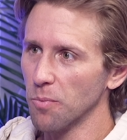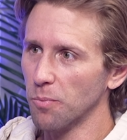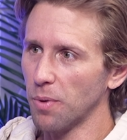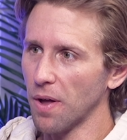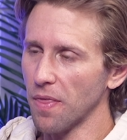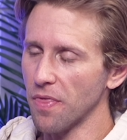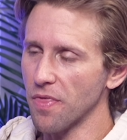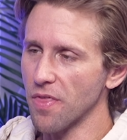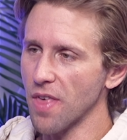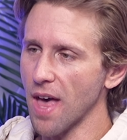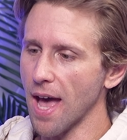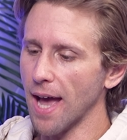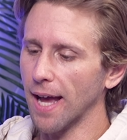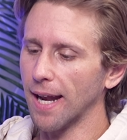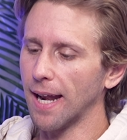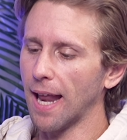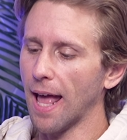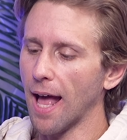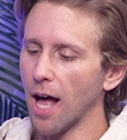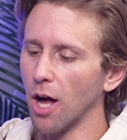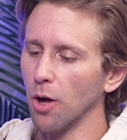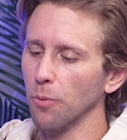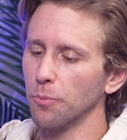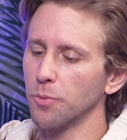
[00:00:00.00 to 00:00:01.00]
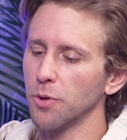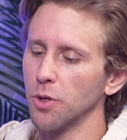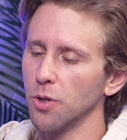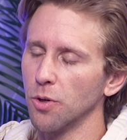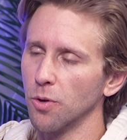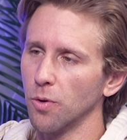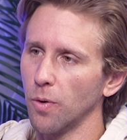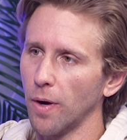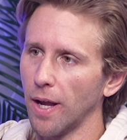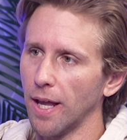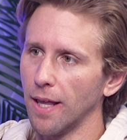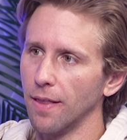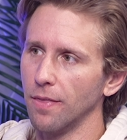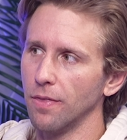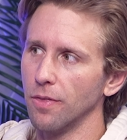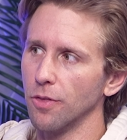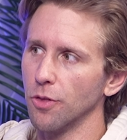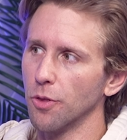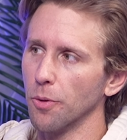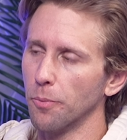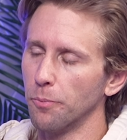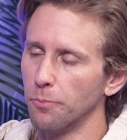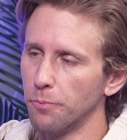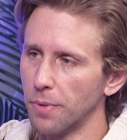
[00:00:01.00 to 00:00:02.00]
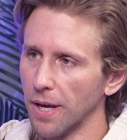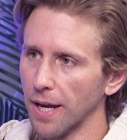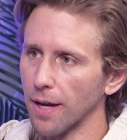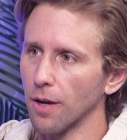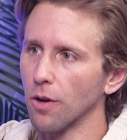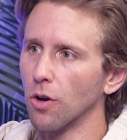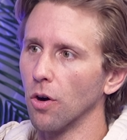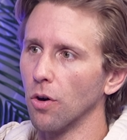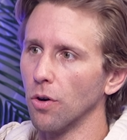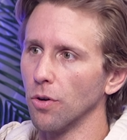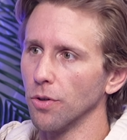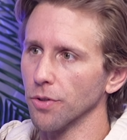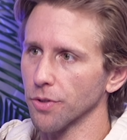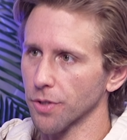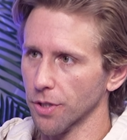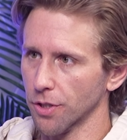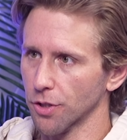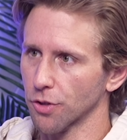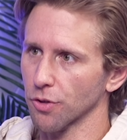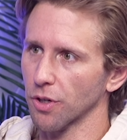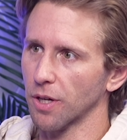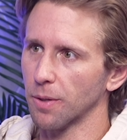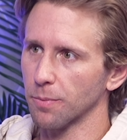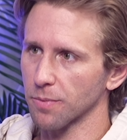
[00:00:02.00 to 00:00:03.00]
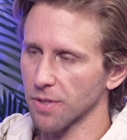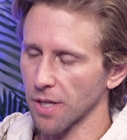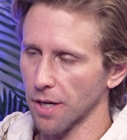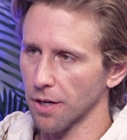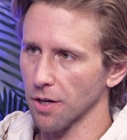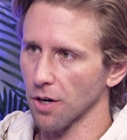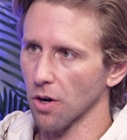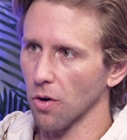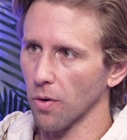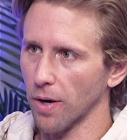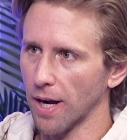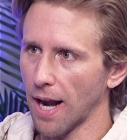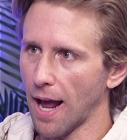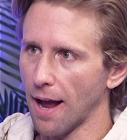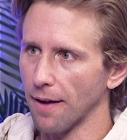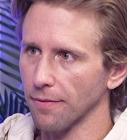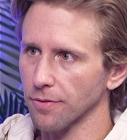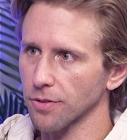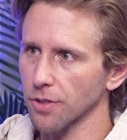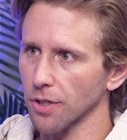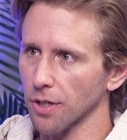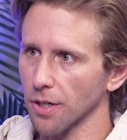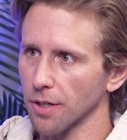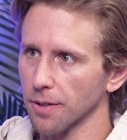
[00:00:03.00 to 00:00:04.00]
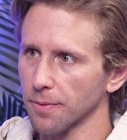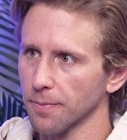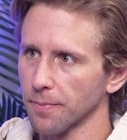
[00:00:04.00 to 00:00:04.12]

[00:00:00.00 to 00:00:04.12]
but then help you in the big goals and dreams that you're going after.